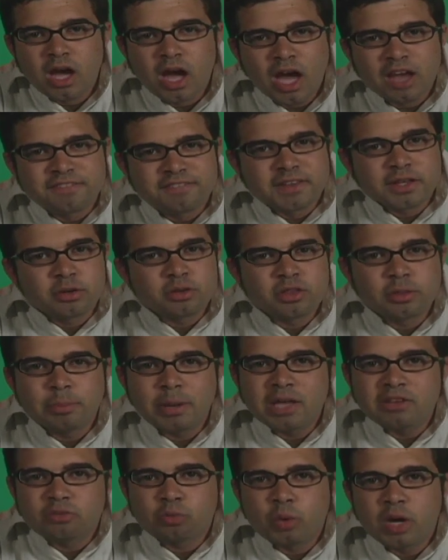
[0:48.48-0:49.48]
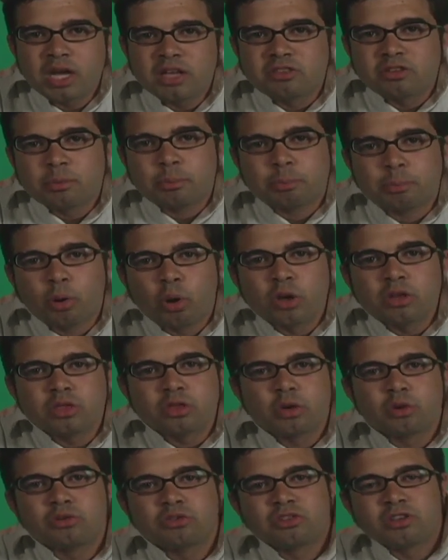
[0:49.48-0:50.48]
I figured the best way to put
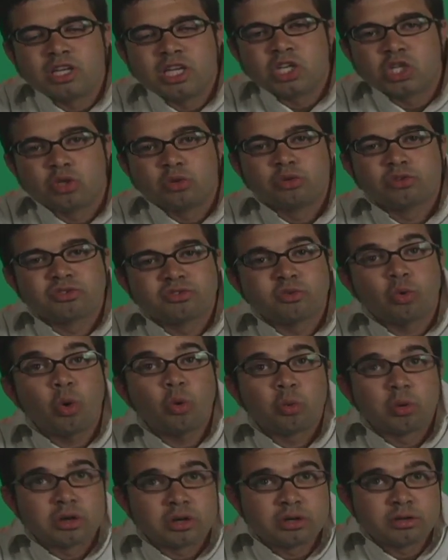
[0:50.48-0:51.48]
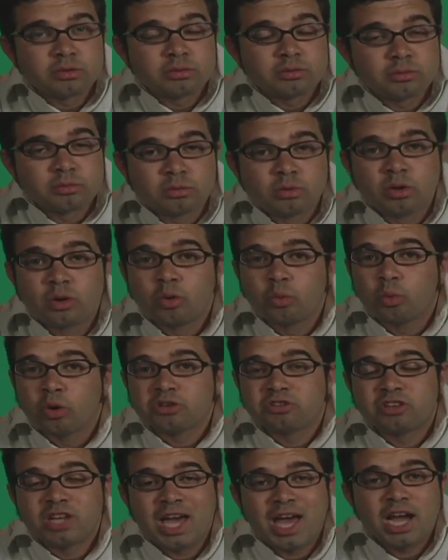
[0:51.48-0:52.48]
those issues forward
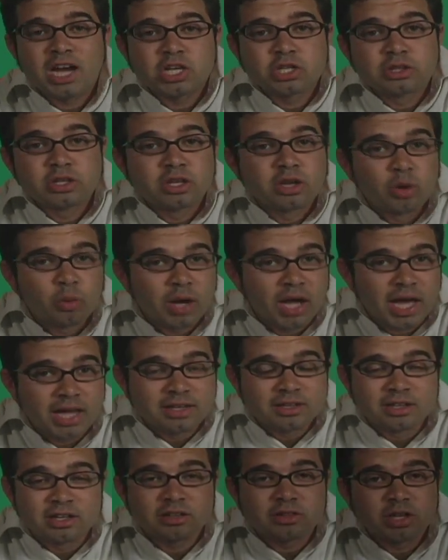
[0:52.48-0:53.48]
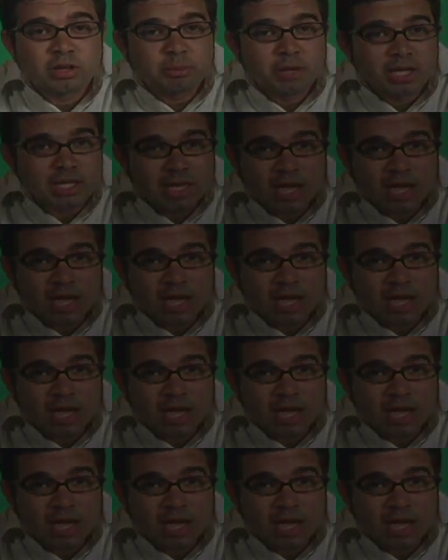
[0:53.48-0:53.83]
was to actually go ahead and declare my